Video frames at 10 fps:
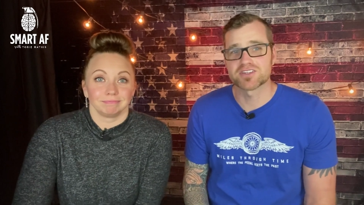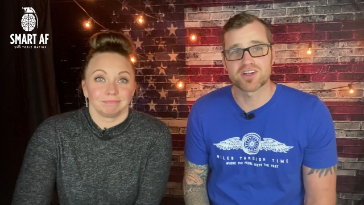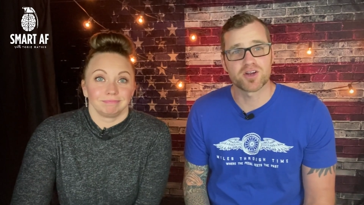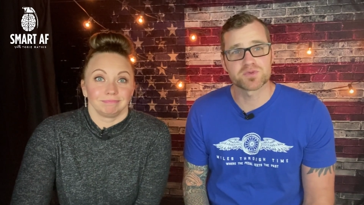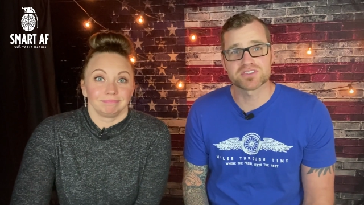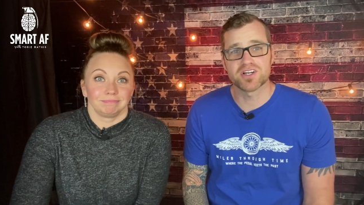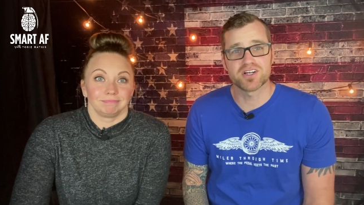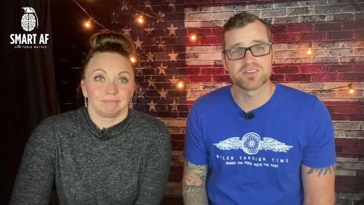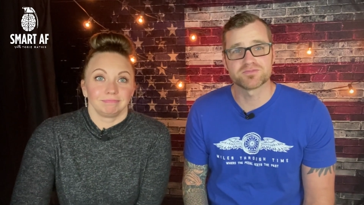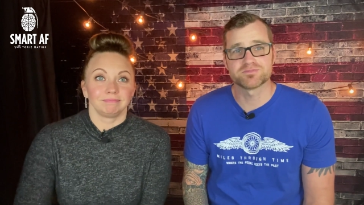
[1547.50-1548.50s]
Speaker 1: the car was
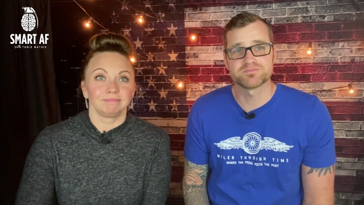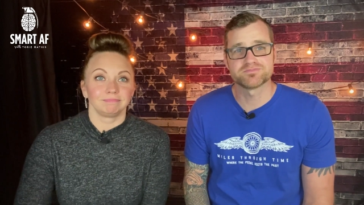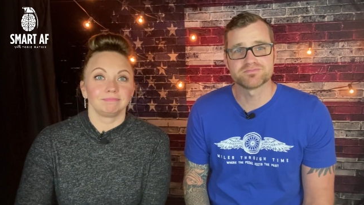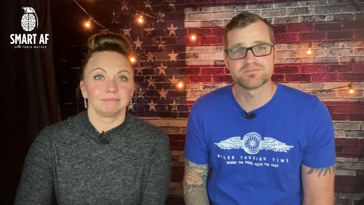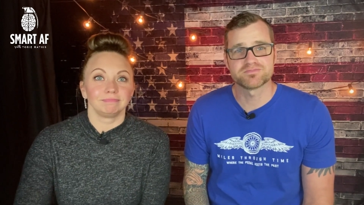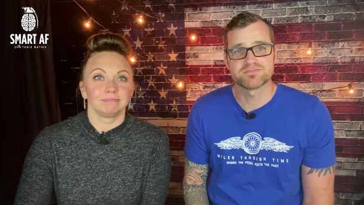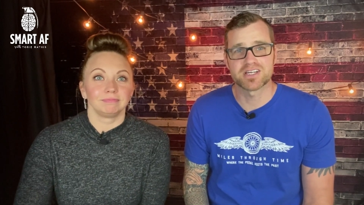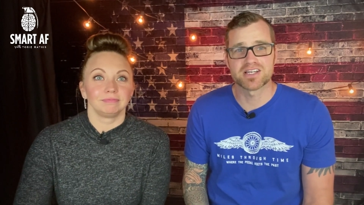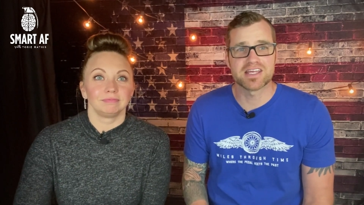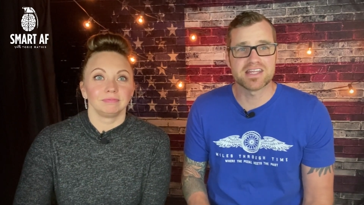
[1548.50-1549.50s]
gone.
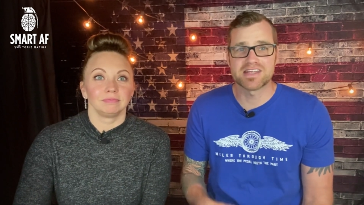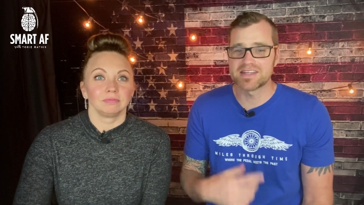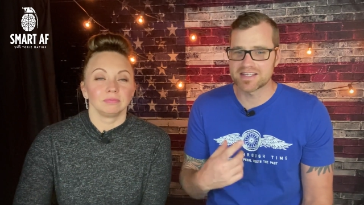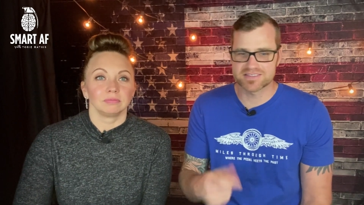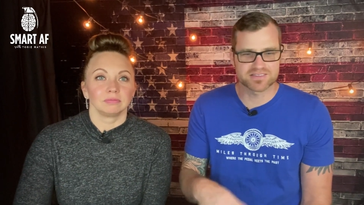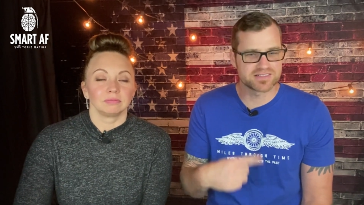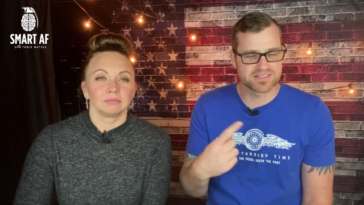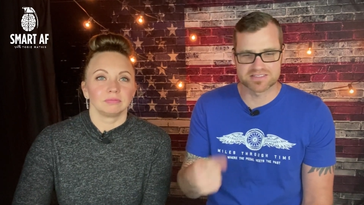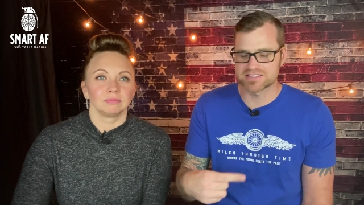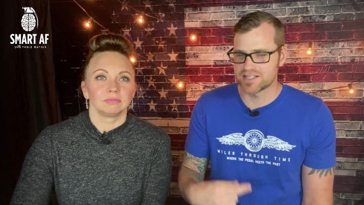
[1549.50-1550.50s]
Yeah, and
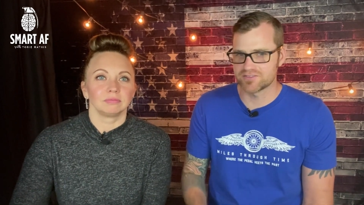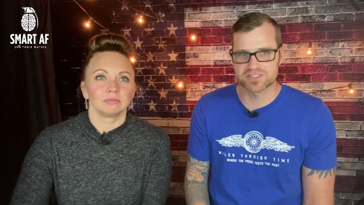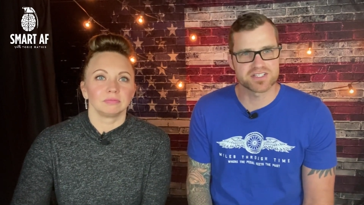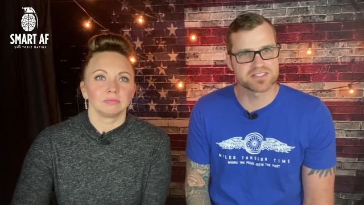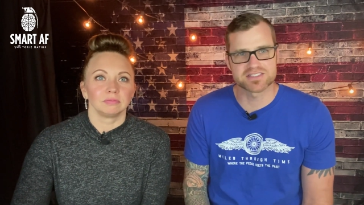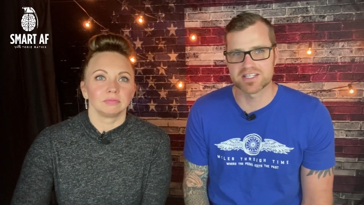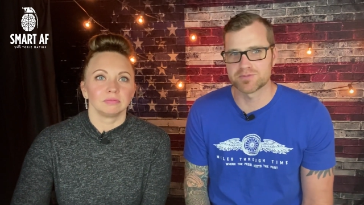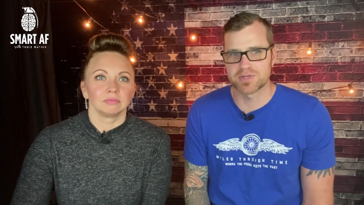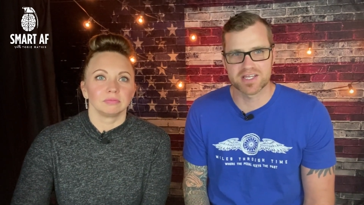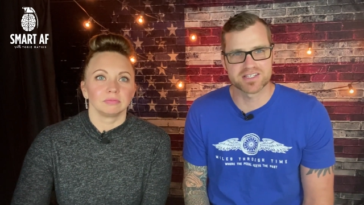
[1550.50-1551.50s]
then ever since
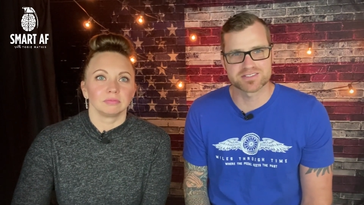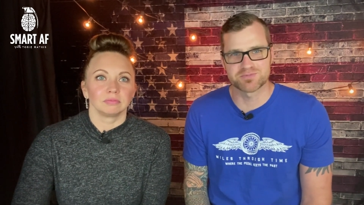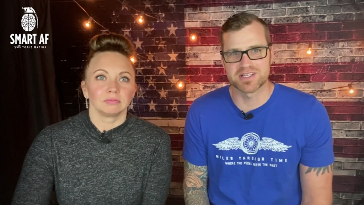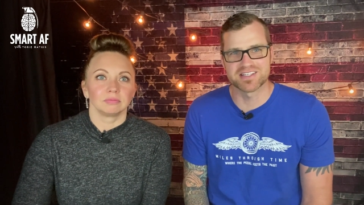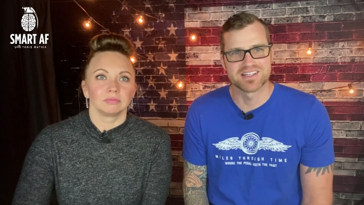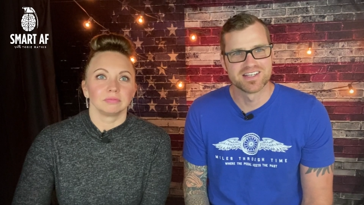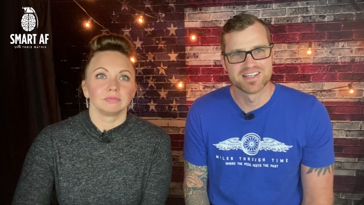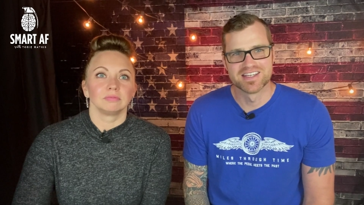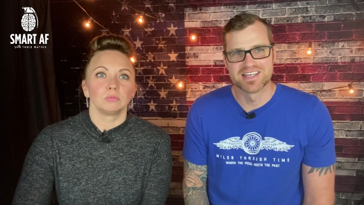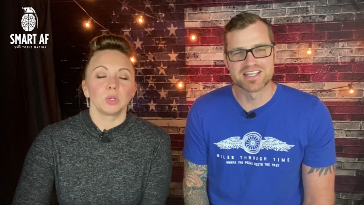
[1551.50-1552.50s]
then, man, it's been.
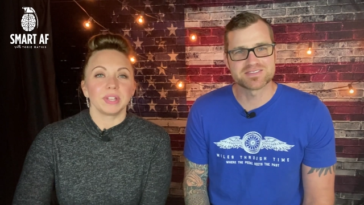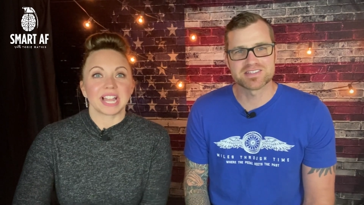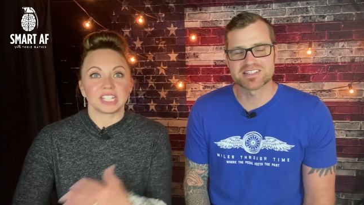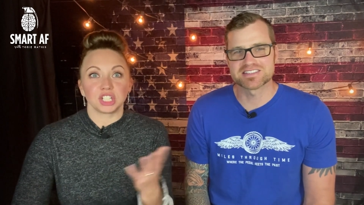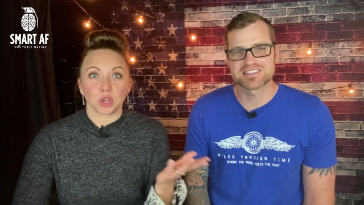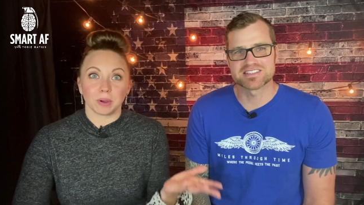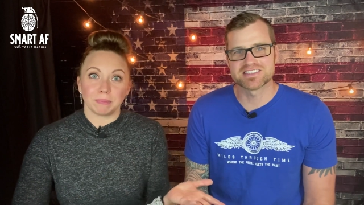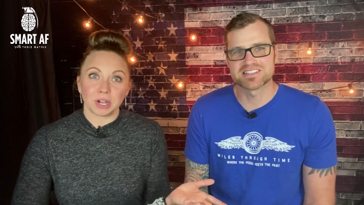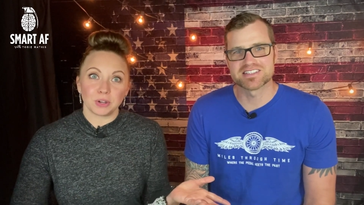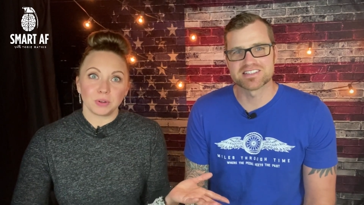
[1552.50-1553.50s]
Speaker 2: Well, we had to tow a
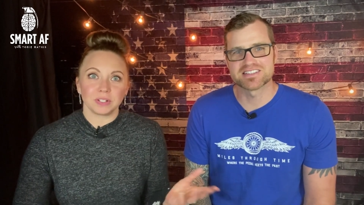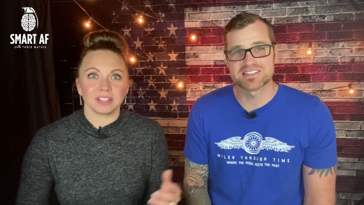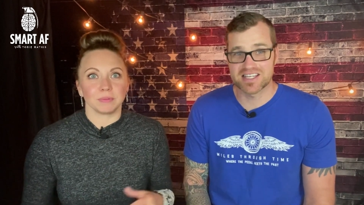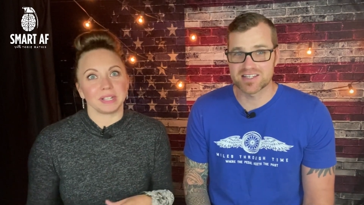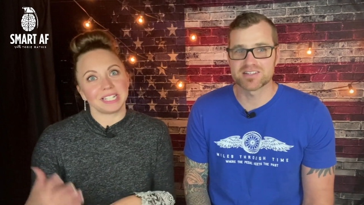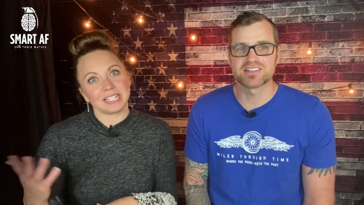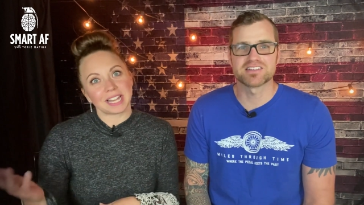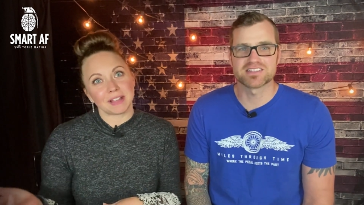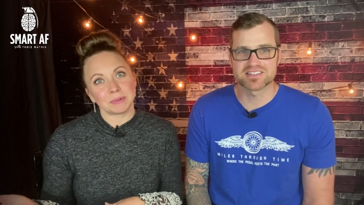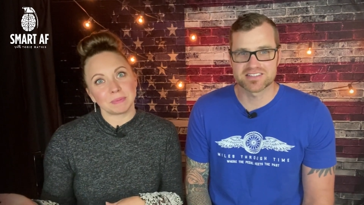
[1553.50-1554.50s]
boat,
Speaker 1: and yeah, we
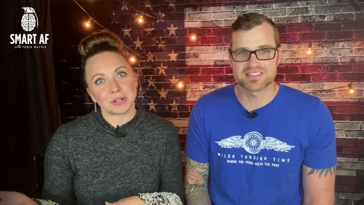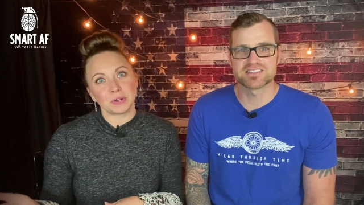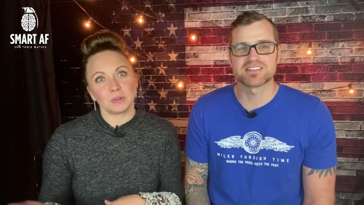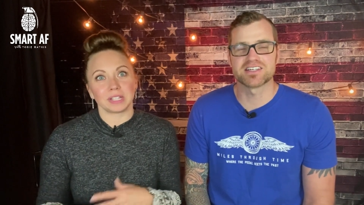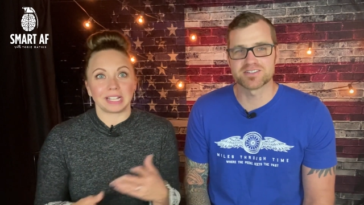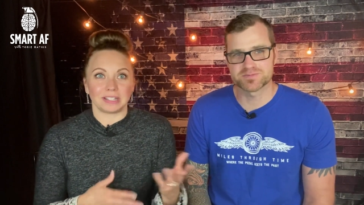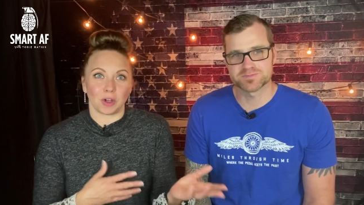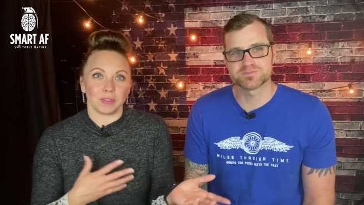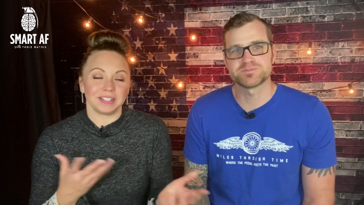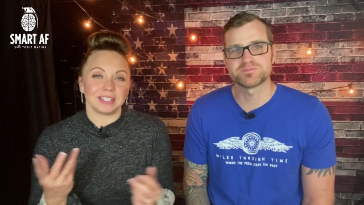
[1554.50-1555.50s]
didn't have a boat. Yeah. Like
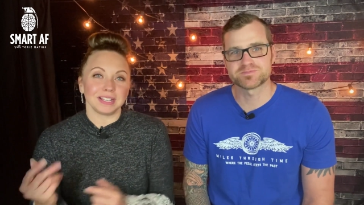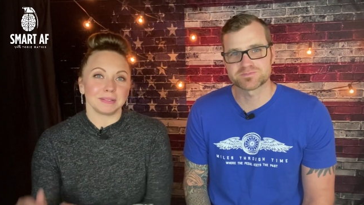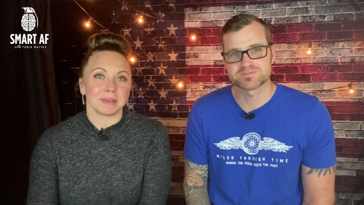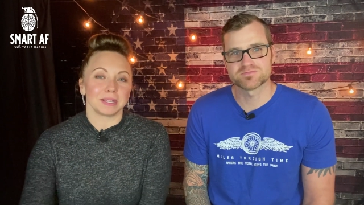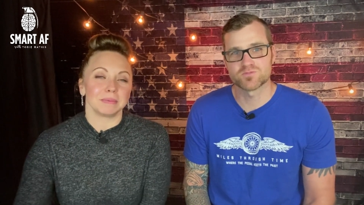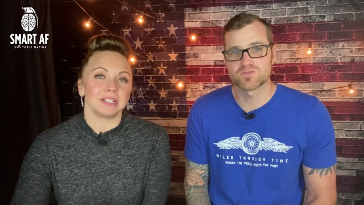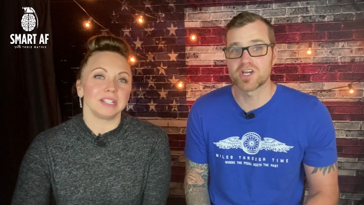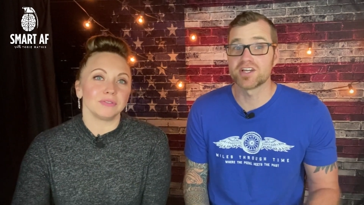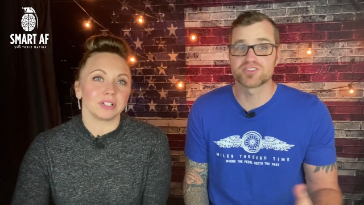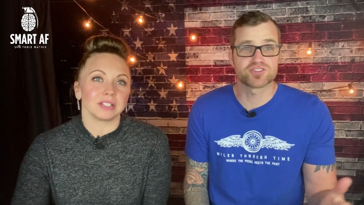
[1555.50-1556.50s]
all these things make a big
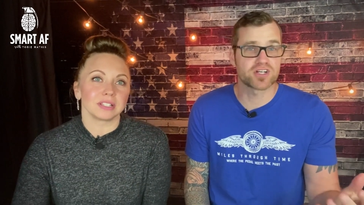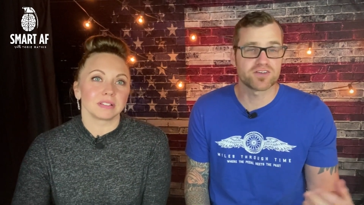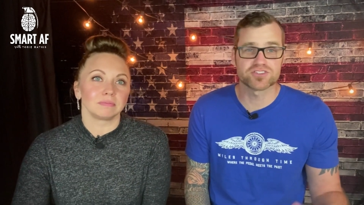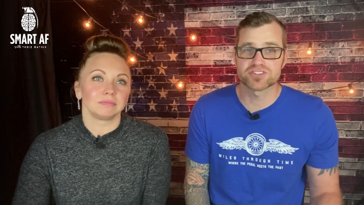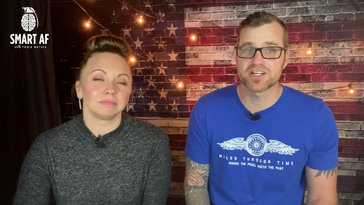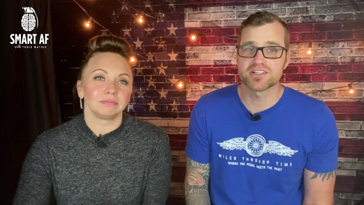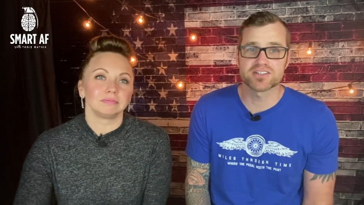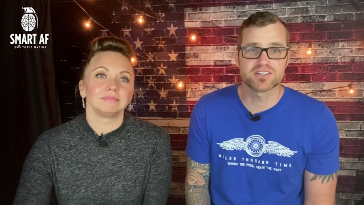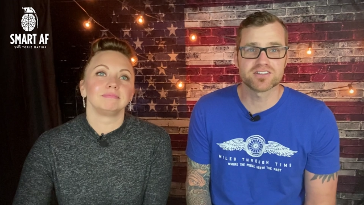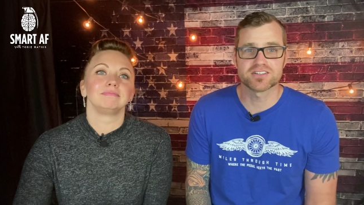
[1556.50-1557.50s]
difference. Travel
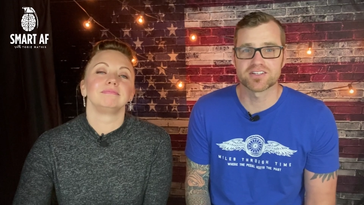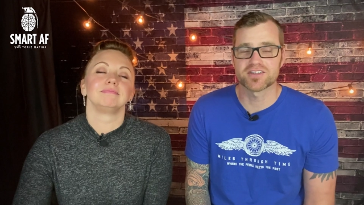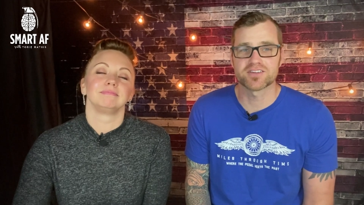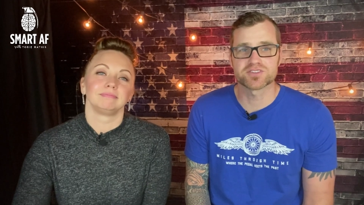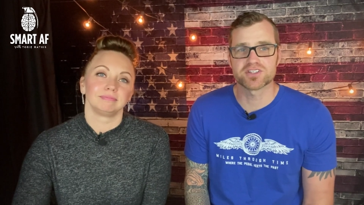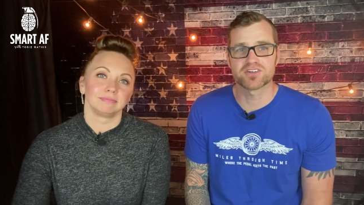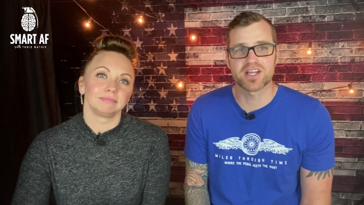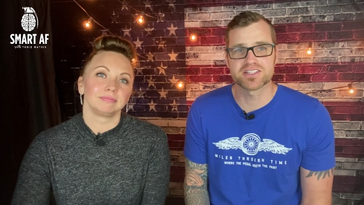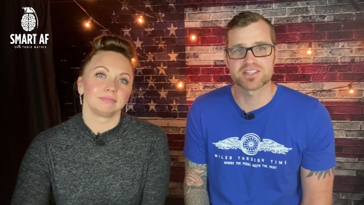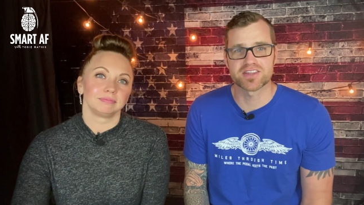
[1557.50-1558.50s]
trailer, you know, there's all kinds